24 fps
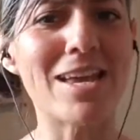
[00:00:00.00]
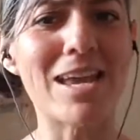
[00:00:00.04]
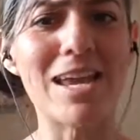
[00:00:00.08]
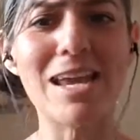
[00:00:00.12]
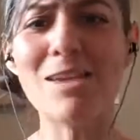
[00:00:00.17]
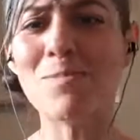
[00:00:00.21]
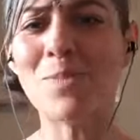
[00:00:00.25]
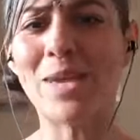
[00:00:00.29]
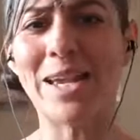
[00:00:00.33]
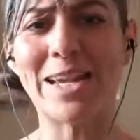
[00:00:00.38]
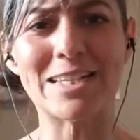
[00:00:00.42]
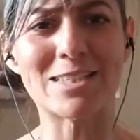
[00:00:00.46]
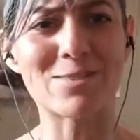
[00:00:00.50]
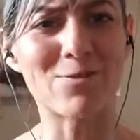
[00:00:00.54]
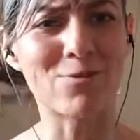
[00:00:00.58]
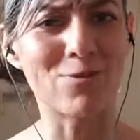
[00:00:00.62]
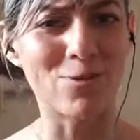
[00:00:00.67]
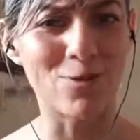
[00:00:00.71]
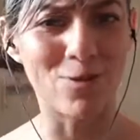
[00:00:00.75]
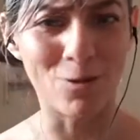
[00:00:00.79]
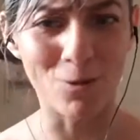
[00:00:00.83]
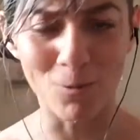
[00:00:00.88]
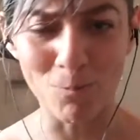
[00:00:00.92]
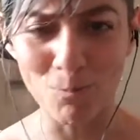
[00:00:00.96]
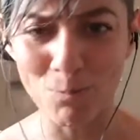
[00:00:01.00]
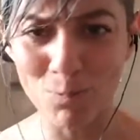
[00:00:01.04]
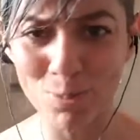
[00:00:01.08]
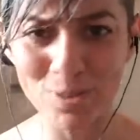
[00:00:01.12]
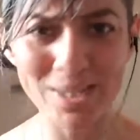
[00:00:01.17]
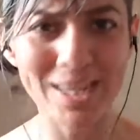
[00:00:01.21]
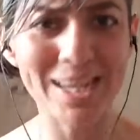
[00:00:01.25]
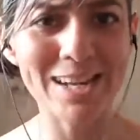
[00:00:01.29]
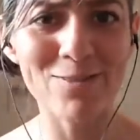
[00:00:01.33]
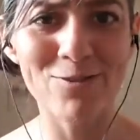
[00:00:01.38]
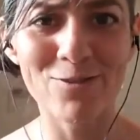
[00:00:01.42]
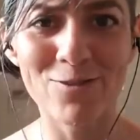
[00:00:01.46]
it makes
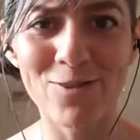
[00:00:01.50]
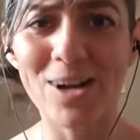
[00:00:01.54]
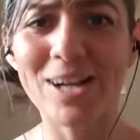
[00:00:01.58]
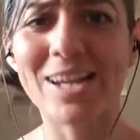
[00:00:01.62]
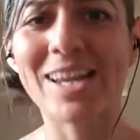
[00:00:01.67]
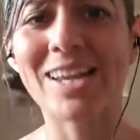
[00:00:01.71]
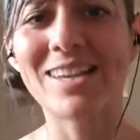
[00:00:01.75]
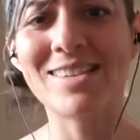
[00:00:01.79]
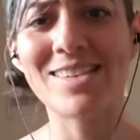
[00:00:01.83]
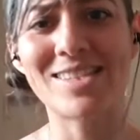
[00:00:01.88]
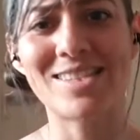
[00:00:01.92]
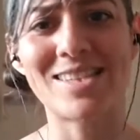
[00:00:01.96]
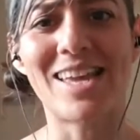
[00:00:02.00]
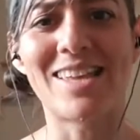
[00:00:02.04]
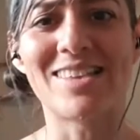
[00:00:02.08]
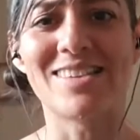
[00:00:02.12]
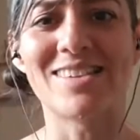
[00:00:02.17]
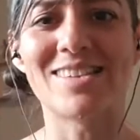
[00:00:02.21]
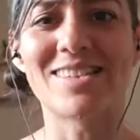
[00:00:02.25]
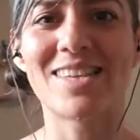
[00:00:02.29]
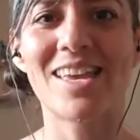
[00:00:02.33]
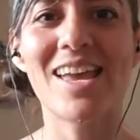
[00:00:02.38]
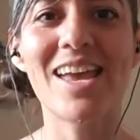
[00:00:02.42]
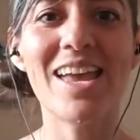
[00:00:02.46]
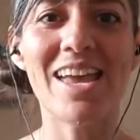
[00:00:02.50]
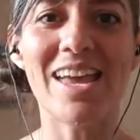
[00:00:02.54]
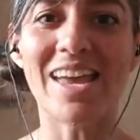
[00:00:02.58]
complete fucking sense.